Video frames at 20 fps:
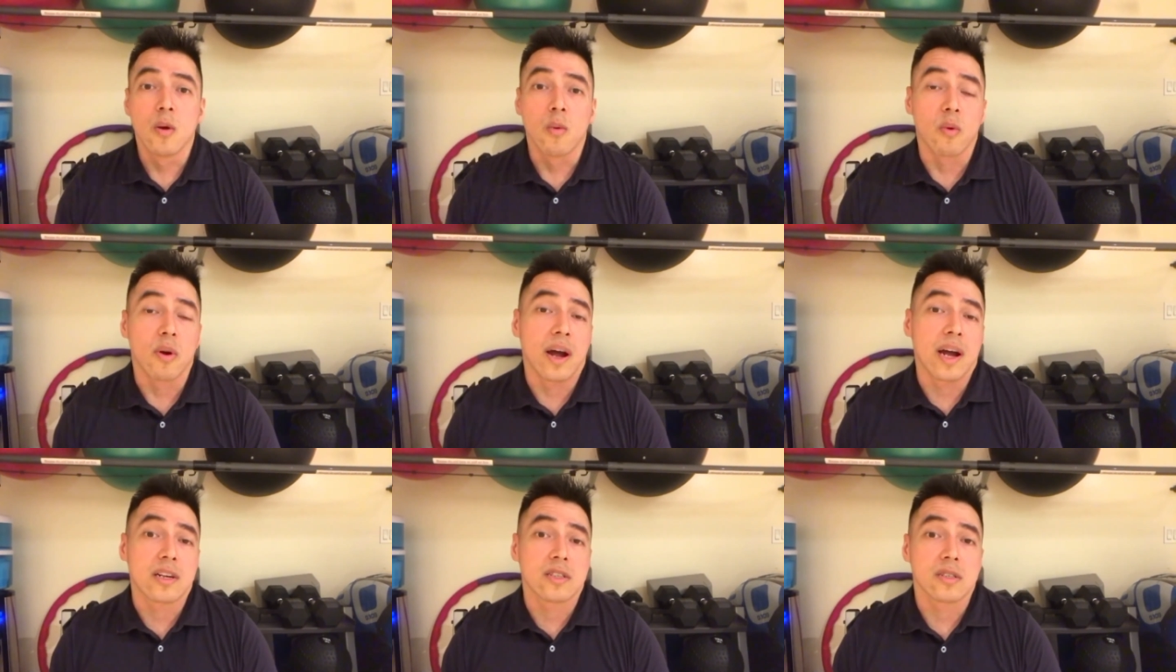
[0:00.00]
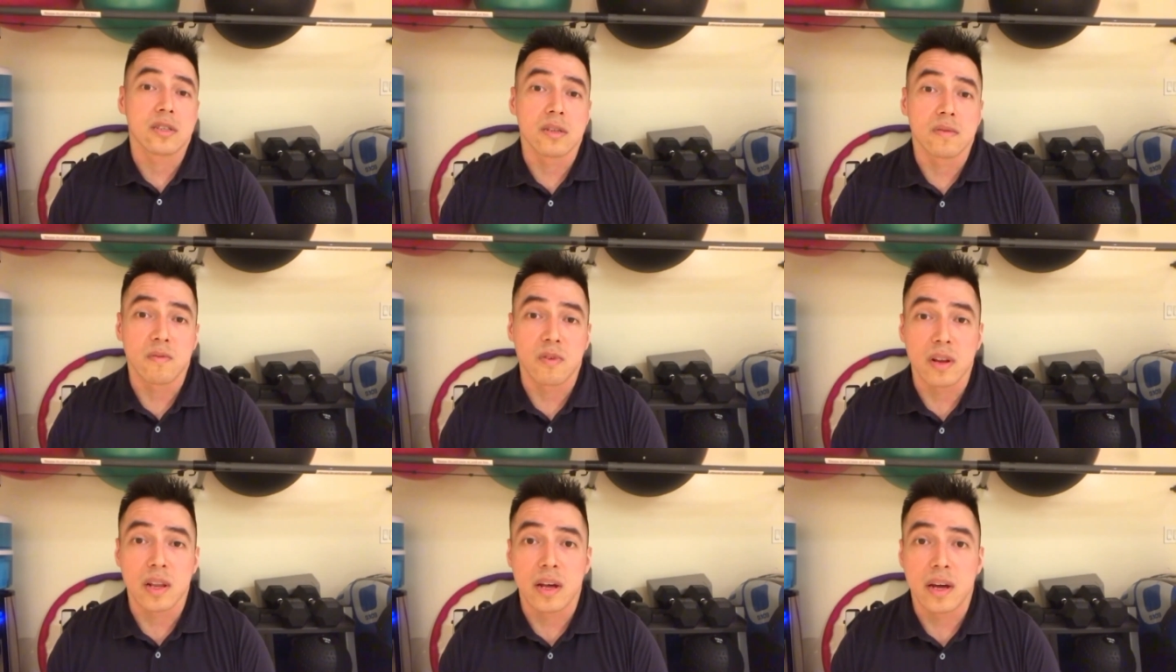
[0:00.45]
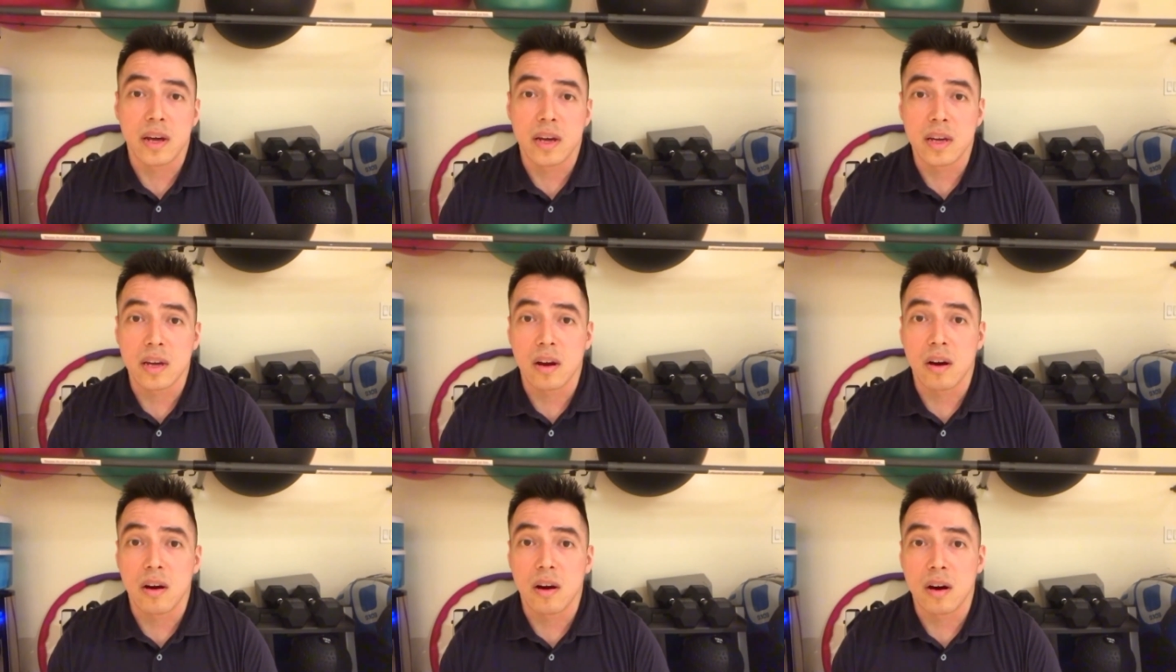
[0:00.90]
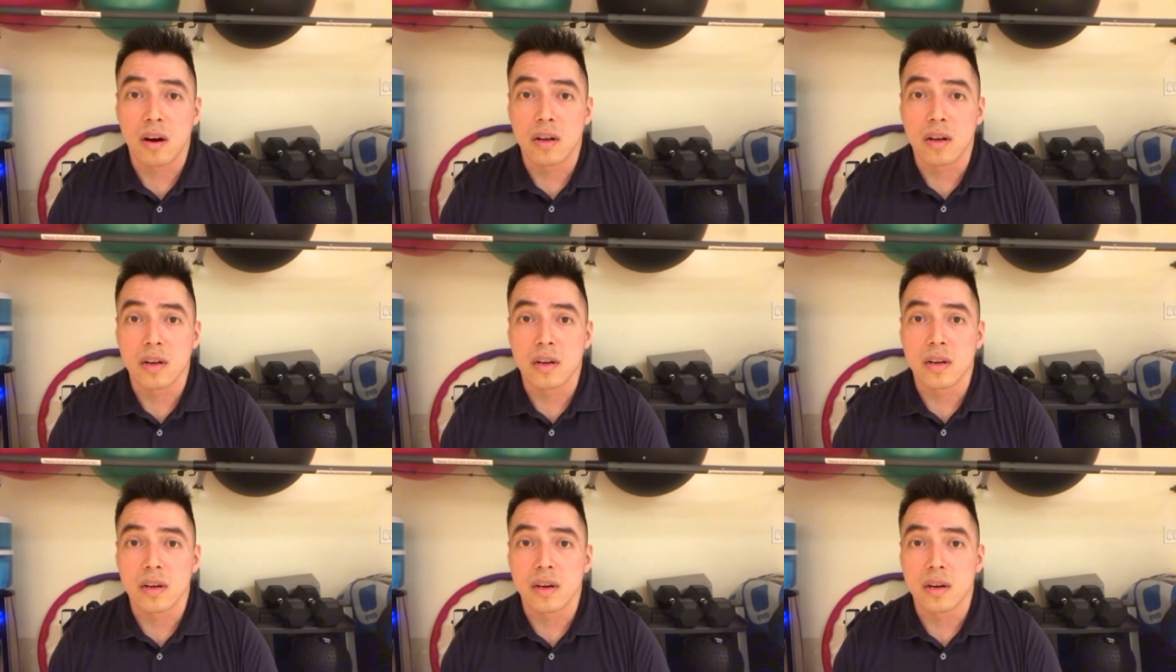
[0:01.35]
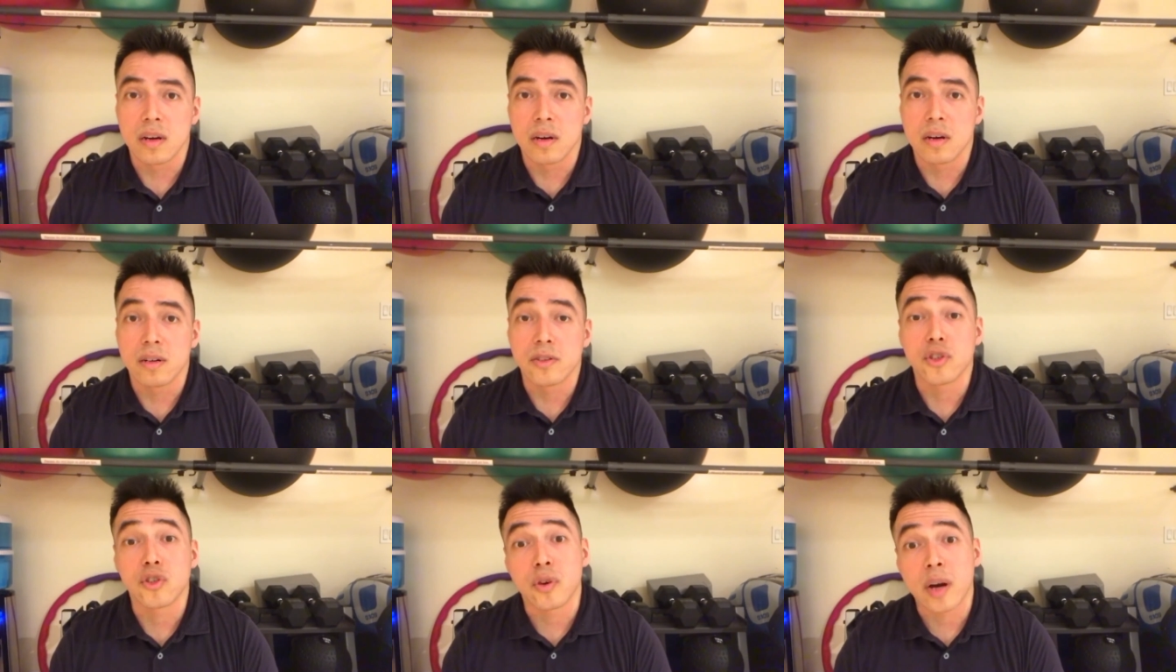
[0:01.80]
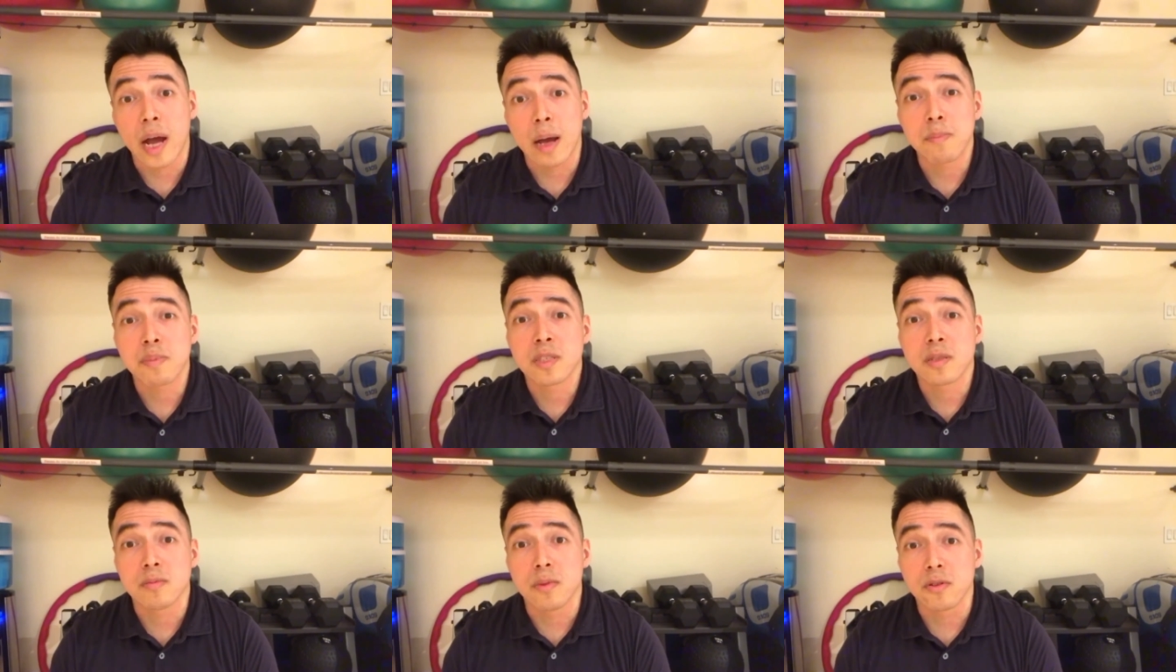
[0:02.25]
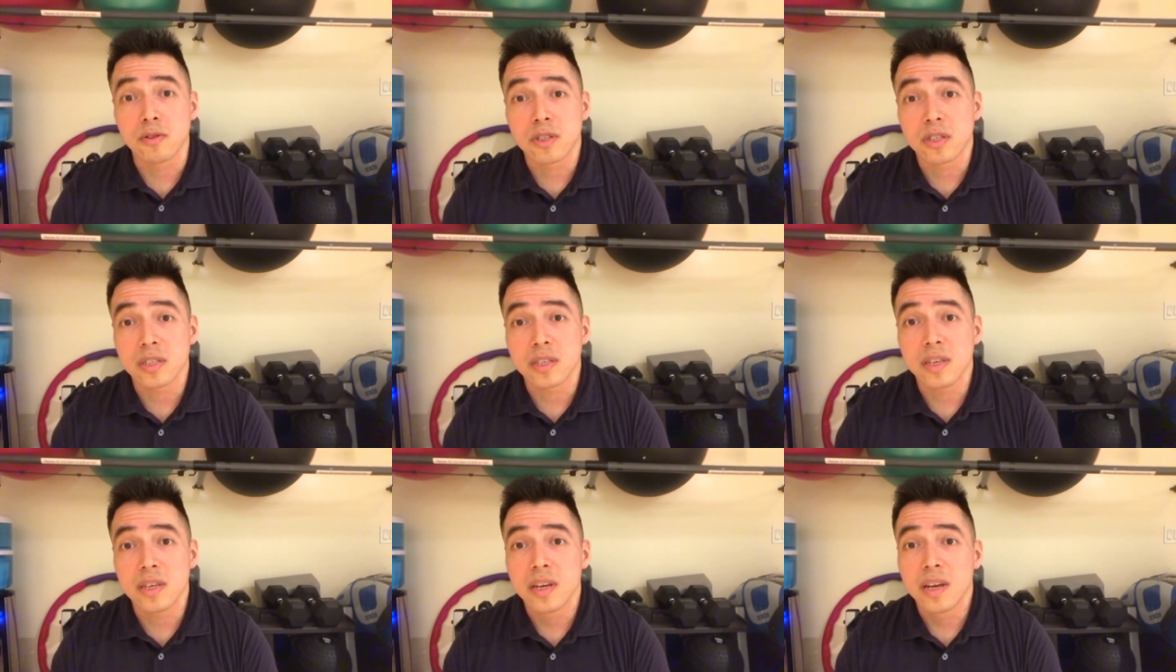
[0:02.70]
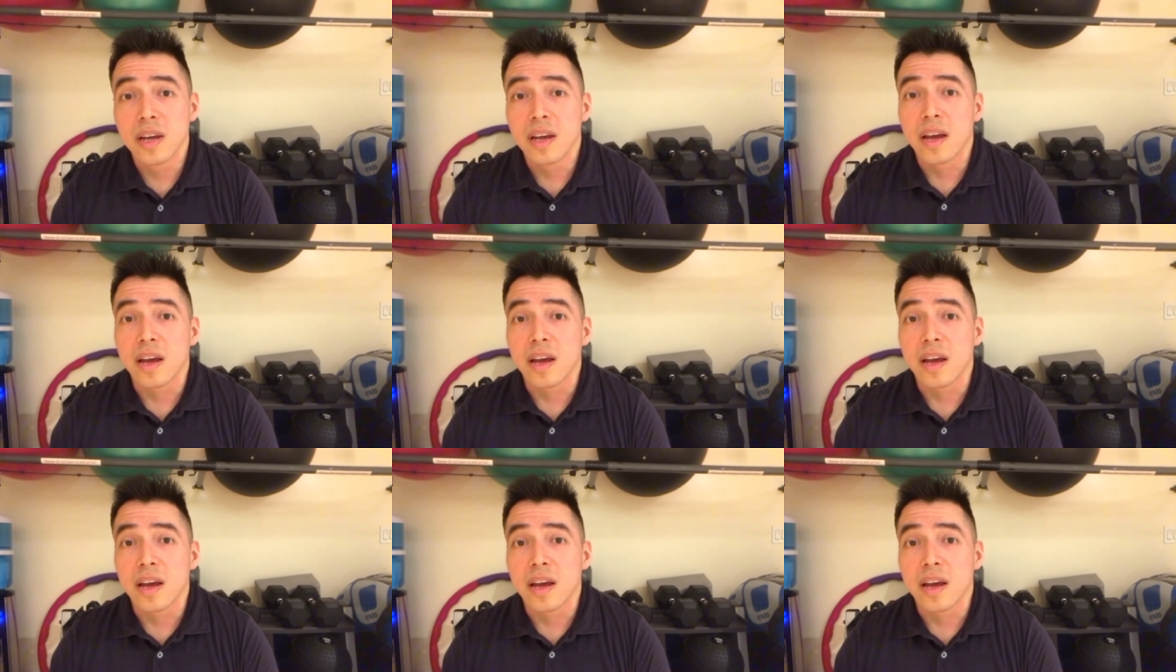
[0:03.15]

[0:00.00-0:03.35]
We're actually relying on traps mostly